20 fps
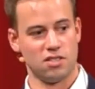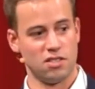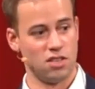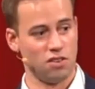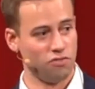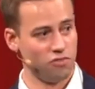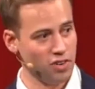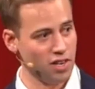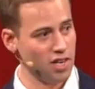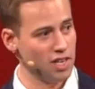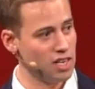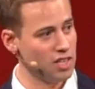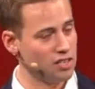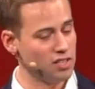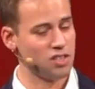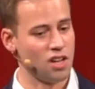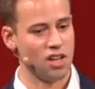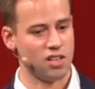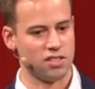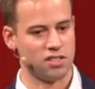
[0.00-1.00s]
They're very
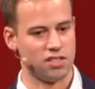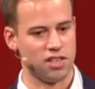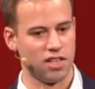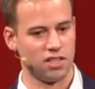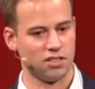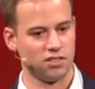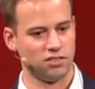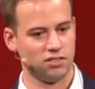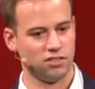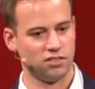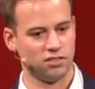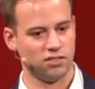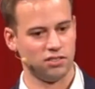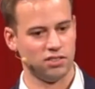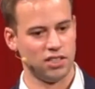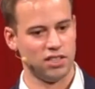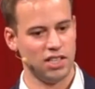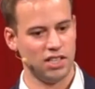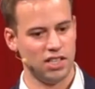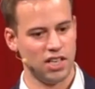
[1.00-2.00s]
exhausting,
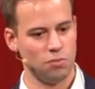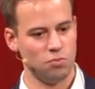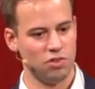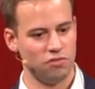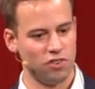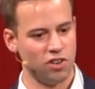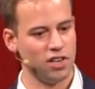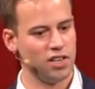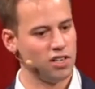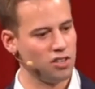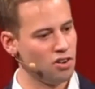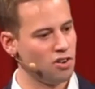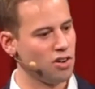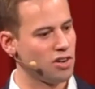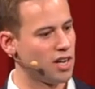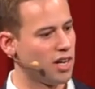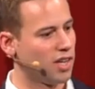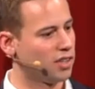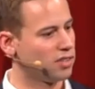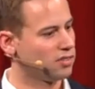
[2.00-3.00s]
and they can be very
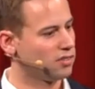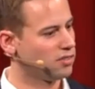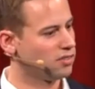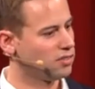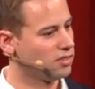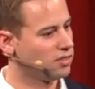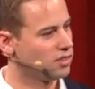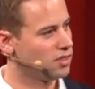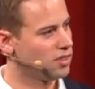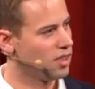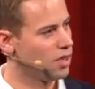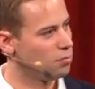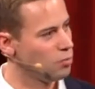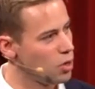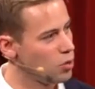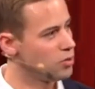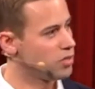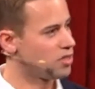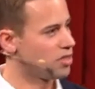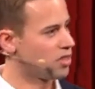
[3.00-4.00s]
annoying.
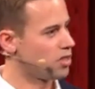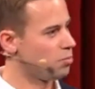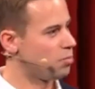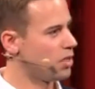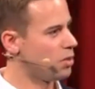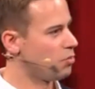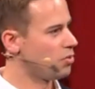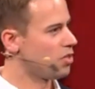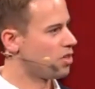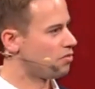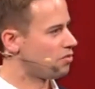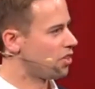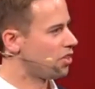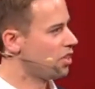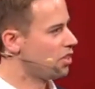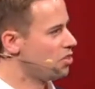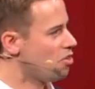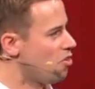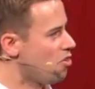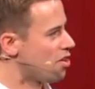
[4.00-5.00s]
Most other people are
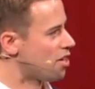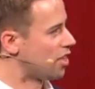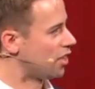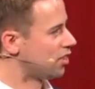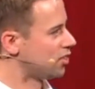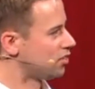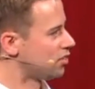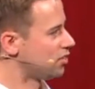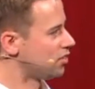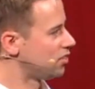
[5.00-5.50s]
very annoying.